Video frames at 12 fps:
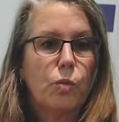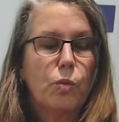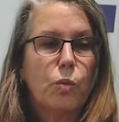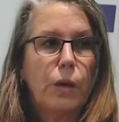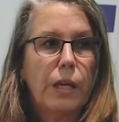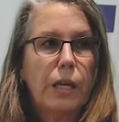
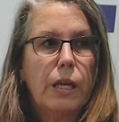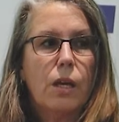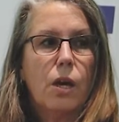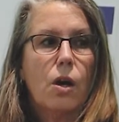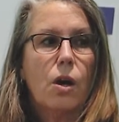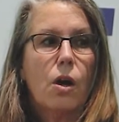we
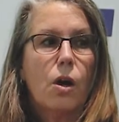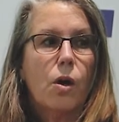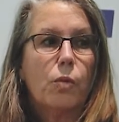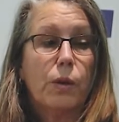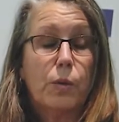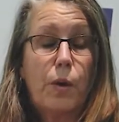
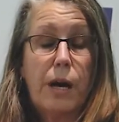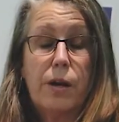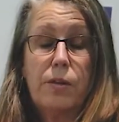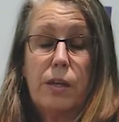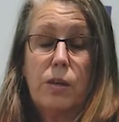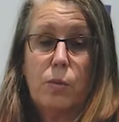
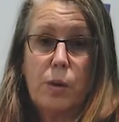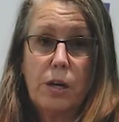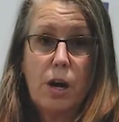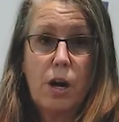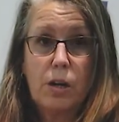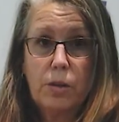require that you wear
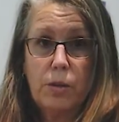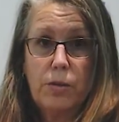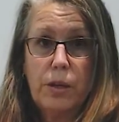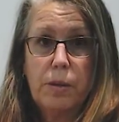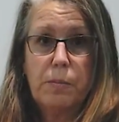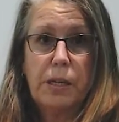our
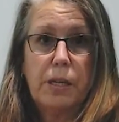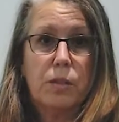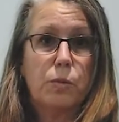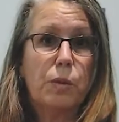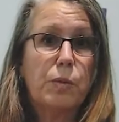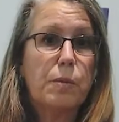clothing
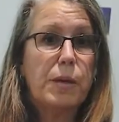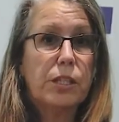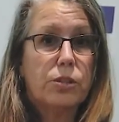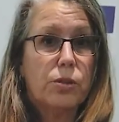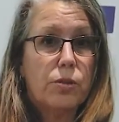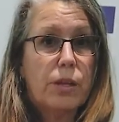because we want to make
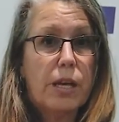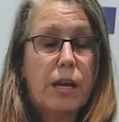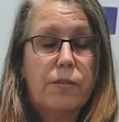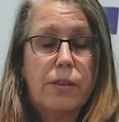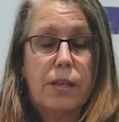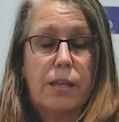sure that
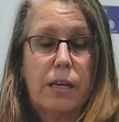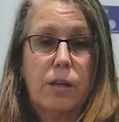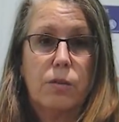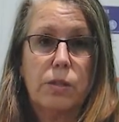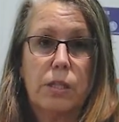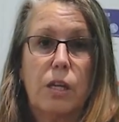everything that
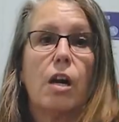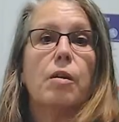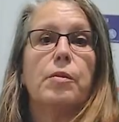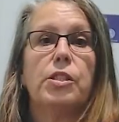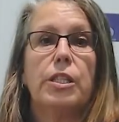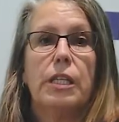goes into our
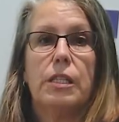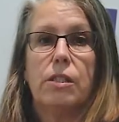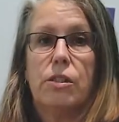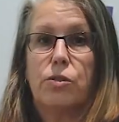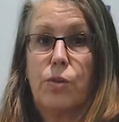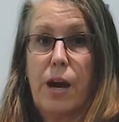machine
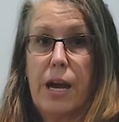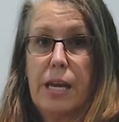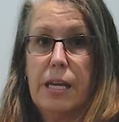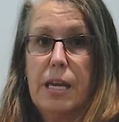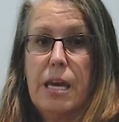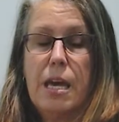is
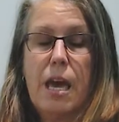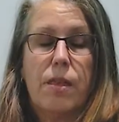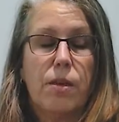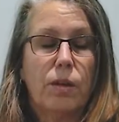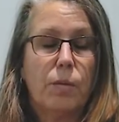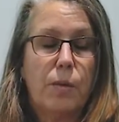dry,
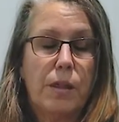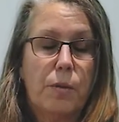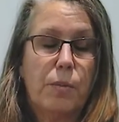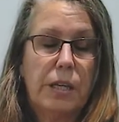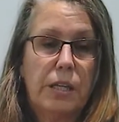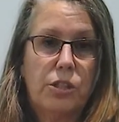and the only way
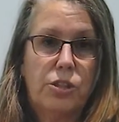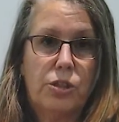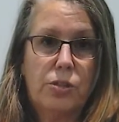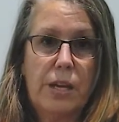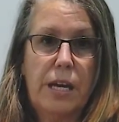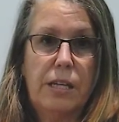that we can
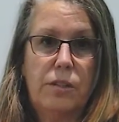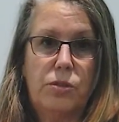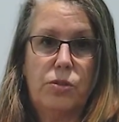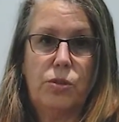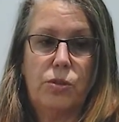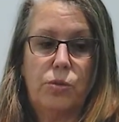assure that
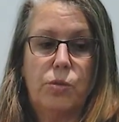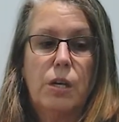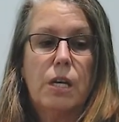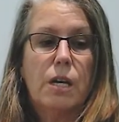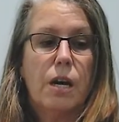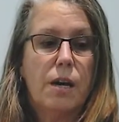is to
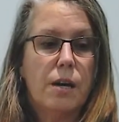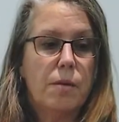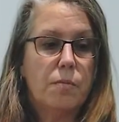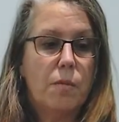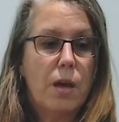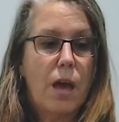
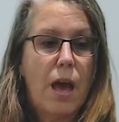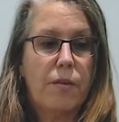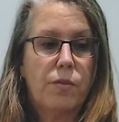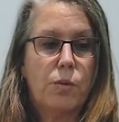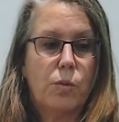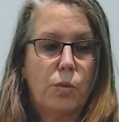
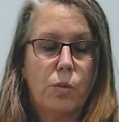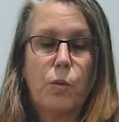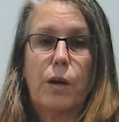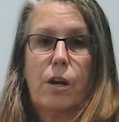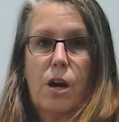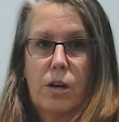have you
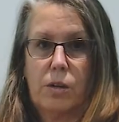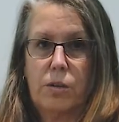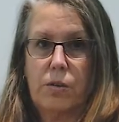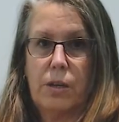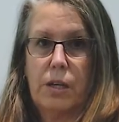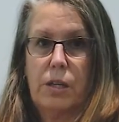wear our
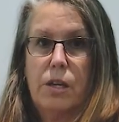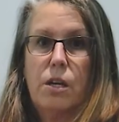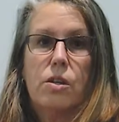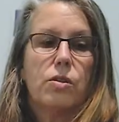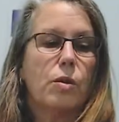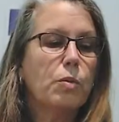clothing.
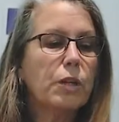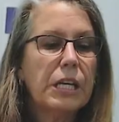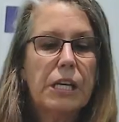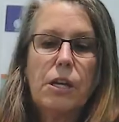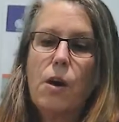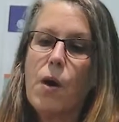So we'll
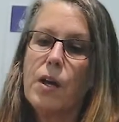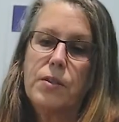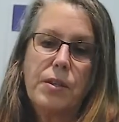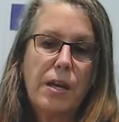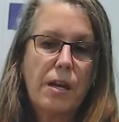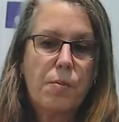get you all
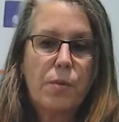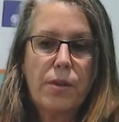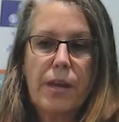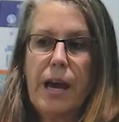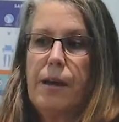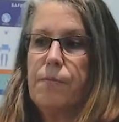set up
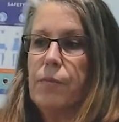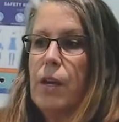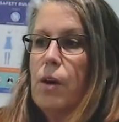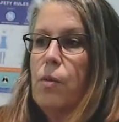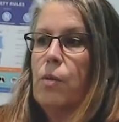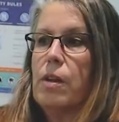with that.
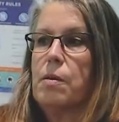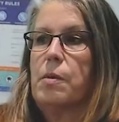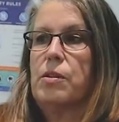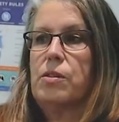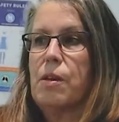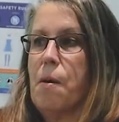One of the
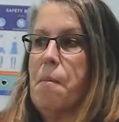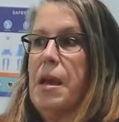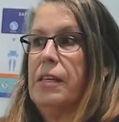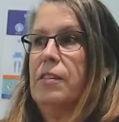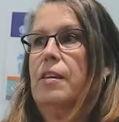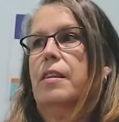most
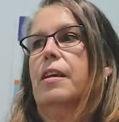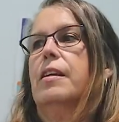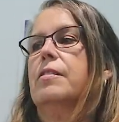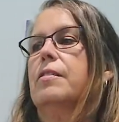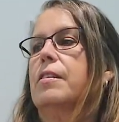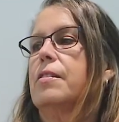amazing things